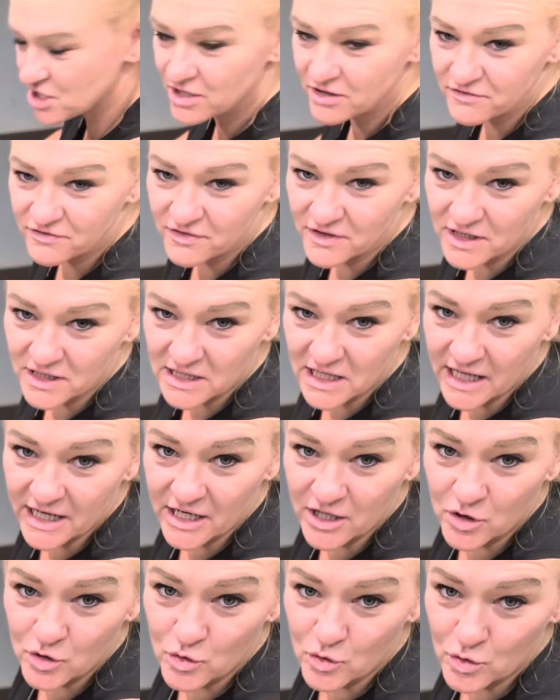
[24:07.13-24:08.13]
have let
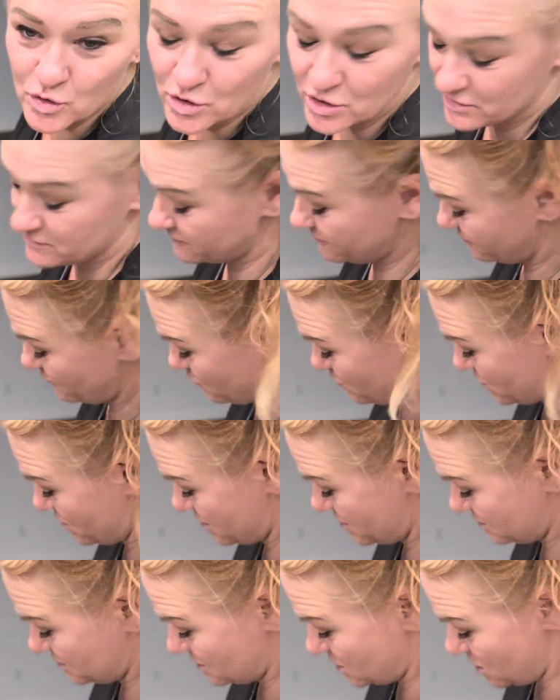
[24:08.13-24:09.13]
it cool
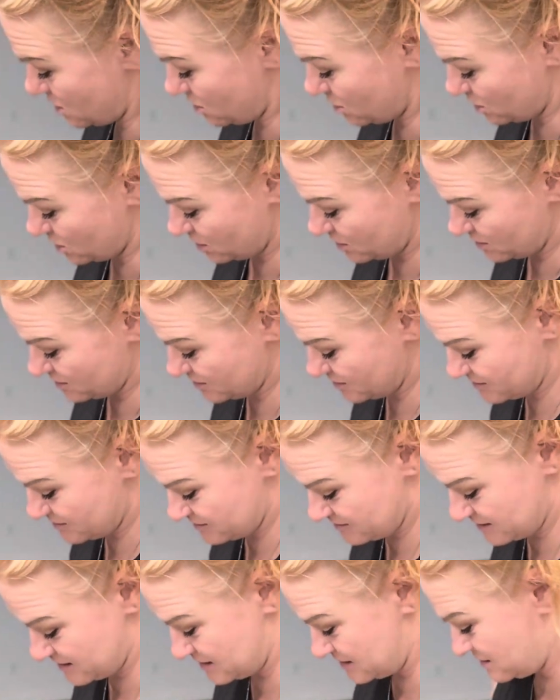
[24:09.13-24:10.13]
for longer
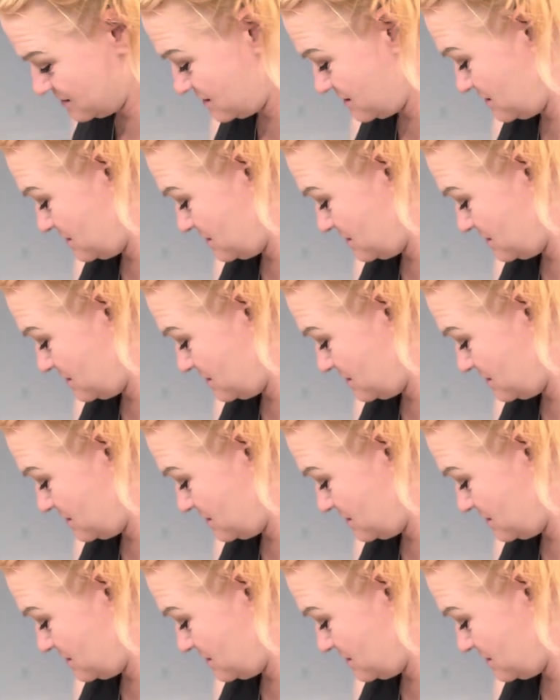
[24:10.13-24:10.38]
than